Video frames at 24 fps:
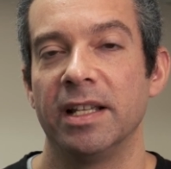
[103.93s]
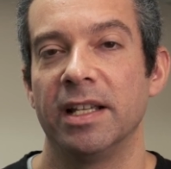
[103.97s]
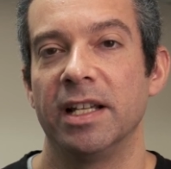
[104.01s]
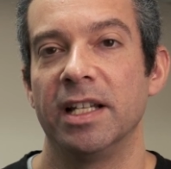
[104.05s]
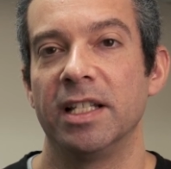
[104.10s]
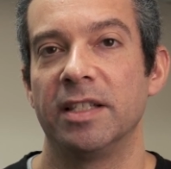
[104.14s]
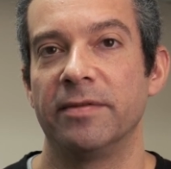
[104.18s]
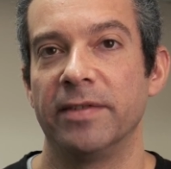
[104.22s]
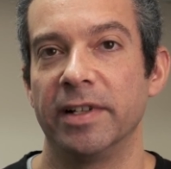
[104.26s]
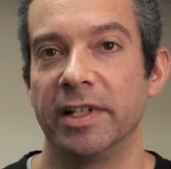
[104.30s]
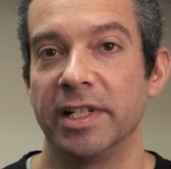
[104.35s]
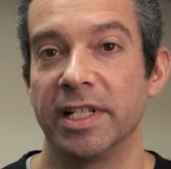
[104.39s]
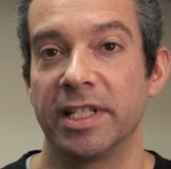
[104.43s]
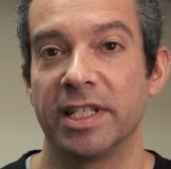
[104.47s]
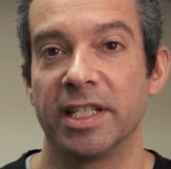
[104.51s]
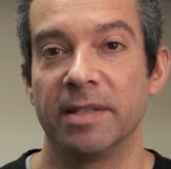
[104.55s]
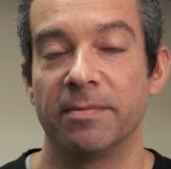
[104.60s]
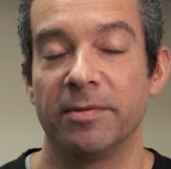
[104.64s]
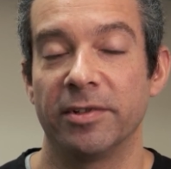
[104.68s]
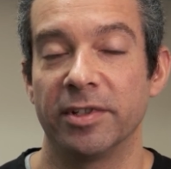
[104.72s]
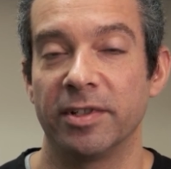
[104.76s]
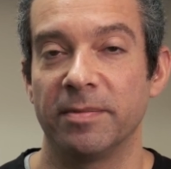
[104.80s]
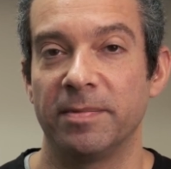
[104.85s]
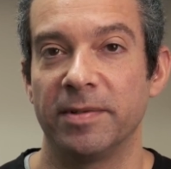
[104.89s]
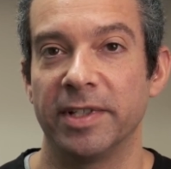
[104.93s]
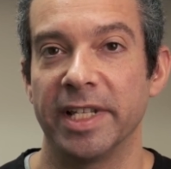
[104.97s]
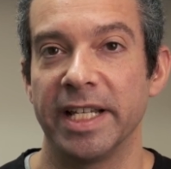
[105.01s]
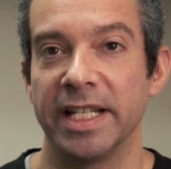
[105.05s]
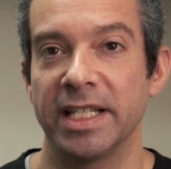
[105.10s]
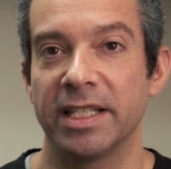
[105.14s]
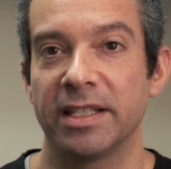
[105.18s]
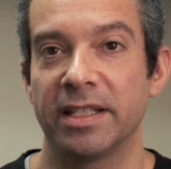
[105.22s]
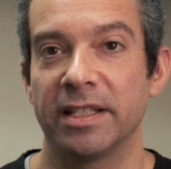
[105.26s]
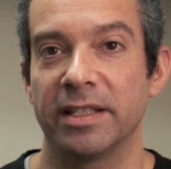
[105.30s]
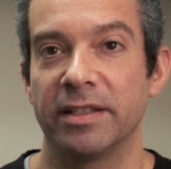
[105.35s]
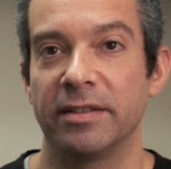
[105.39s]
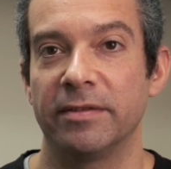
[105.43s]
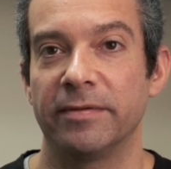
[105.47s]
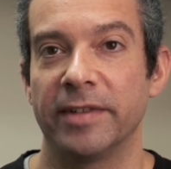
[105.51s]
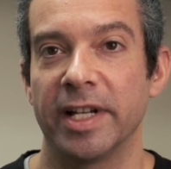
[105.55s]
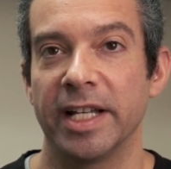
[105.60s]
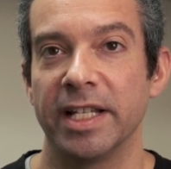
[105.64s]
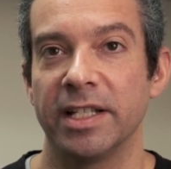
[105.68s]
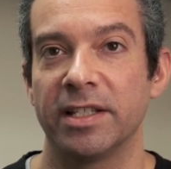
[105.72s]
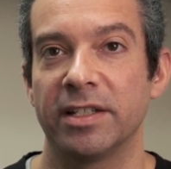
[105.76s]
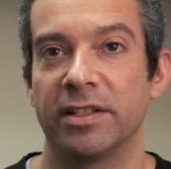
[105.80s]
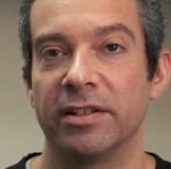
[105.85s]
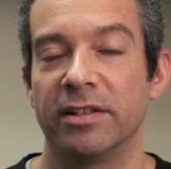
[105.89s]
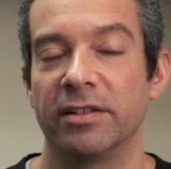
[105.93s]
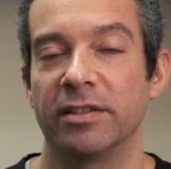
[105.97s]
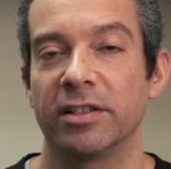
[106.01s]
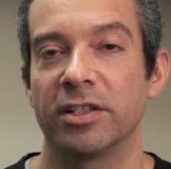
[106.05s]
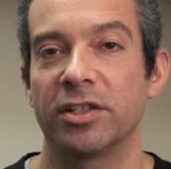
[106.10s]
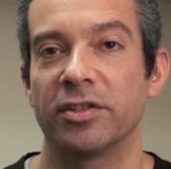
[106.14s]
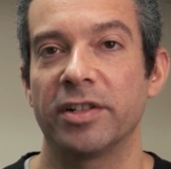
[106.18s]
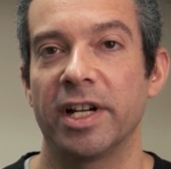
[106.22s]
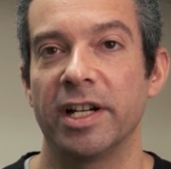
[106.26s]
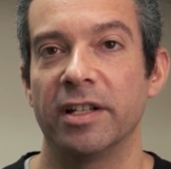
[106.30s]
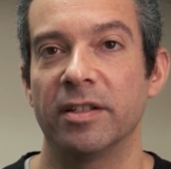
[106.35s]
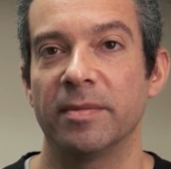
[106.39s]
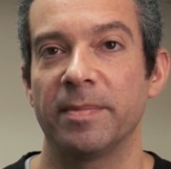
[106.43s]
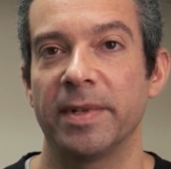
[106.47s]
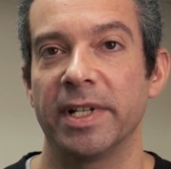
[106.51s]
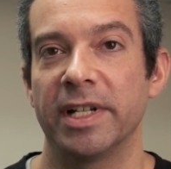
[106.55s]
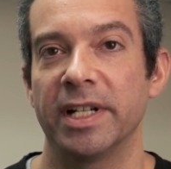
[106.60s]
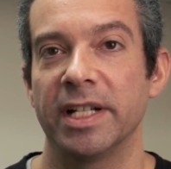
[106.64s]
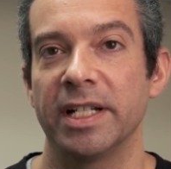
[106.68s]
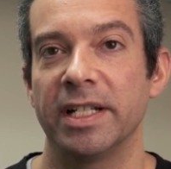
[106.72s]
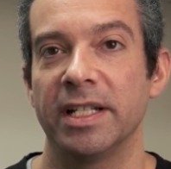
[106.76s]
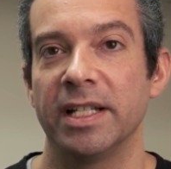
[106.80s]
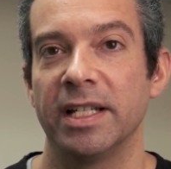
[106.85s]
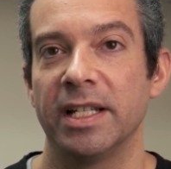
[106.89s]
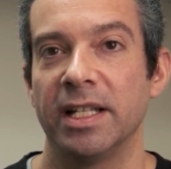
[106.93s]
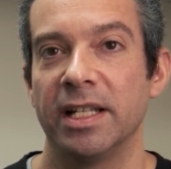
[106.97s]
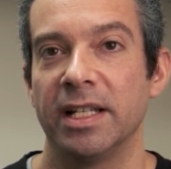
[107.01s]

It's very simple to place the device during this trial period.